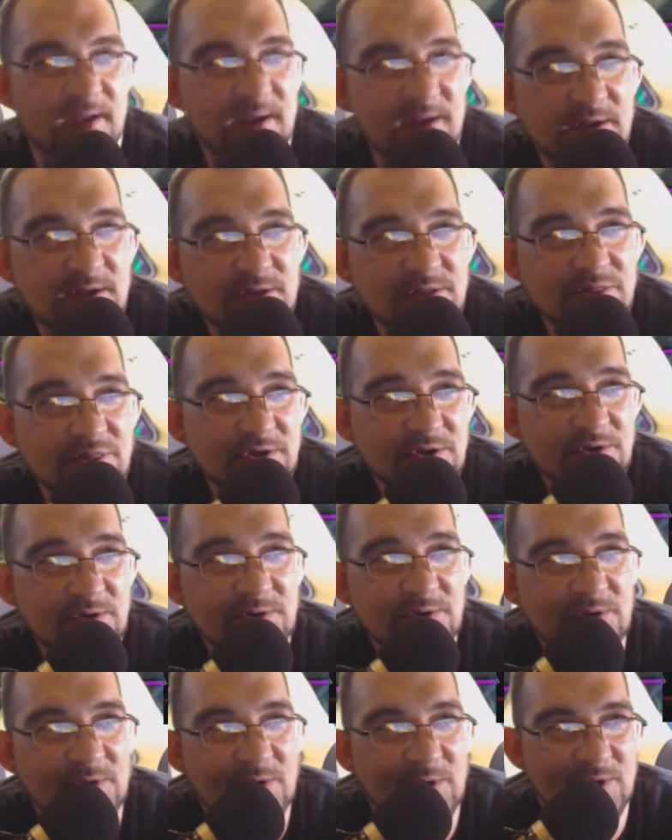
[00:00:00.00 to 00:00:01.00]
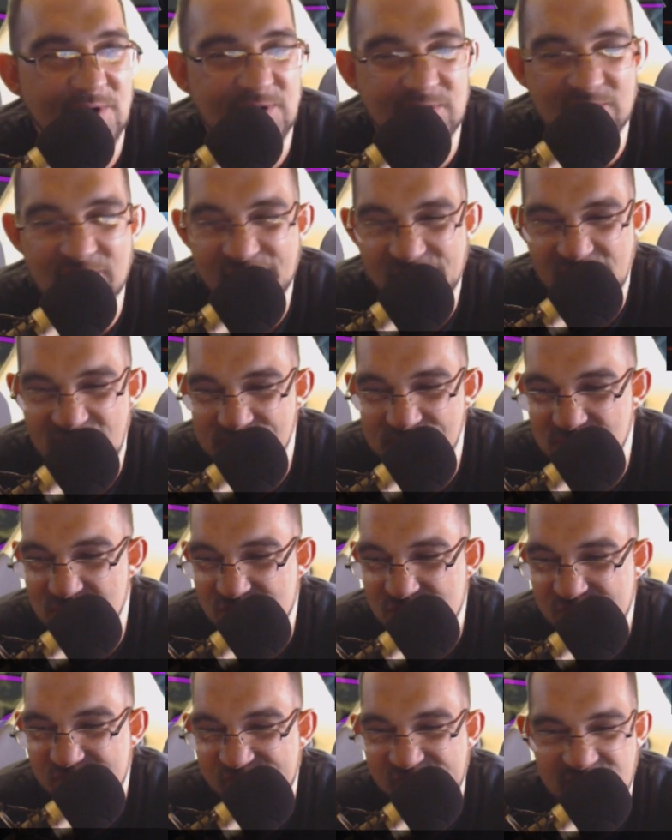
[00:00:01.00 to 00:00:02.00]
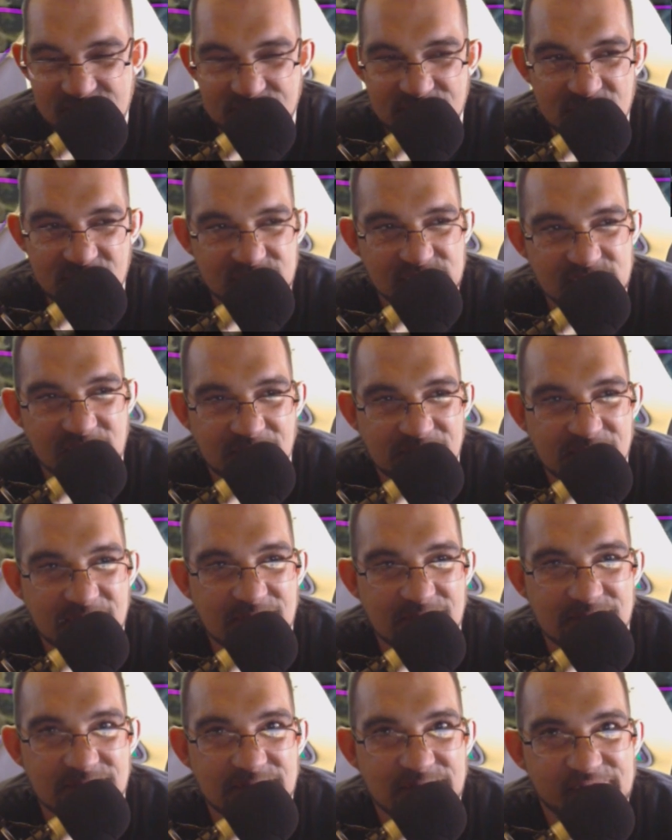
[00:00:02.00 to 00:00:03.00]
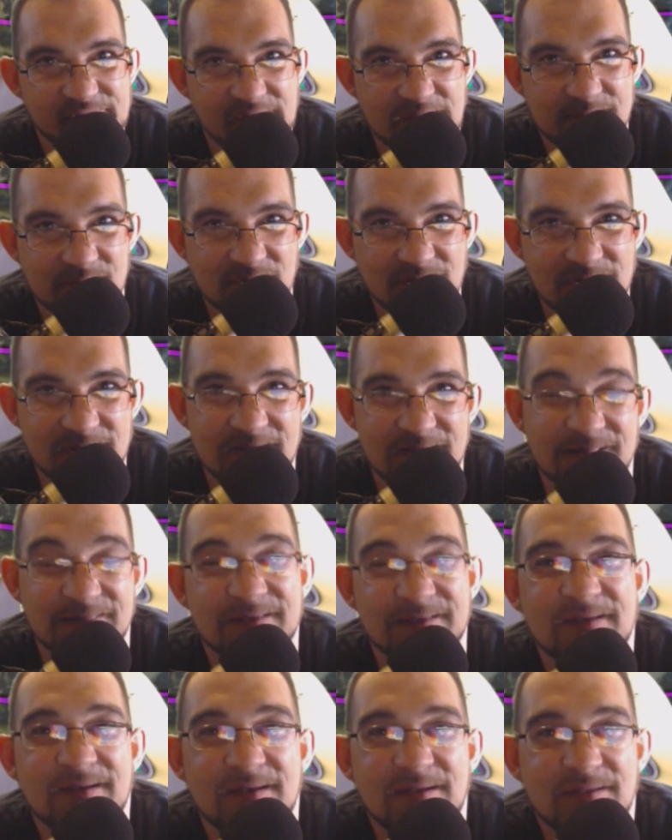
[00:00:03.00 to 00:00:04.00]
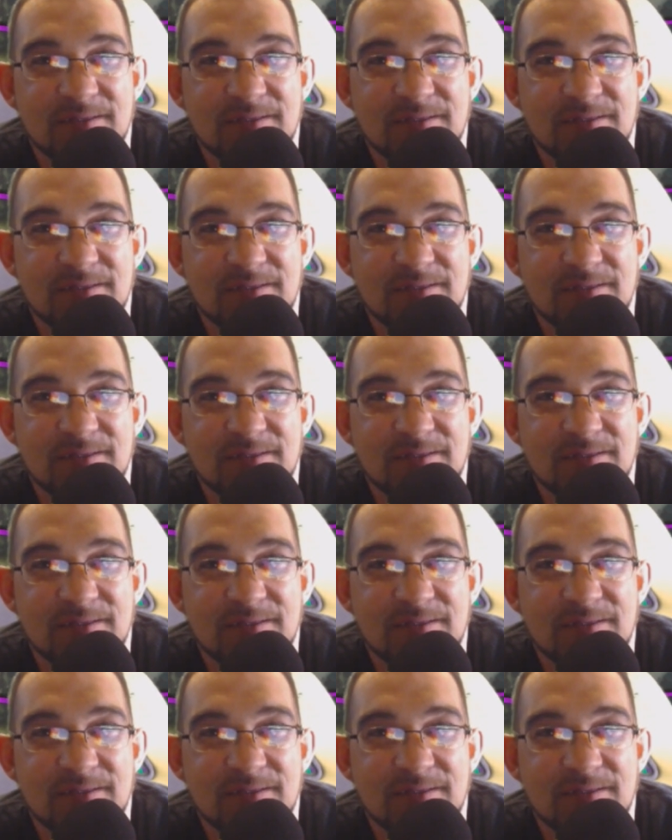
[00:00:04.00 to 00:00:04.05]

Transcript: Hello to all you vapors and vapettes out there in Vaporland.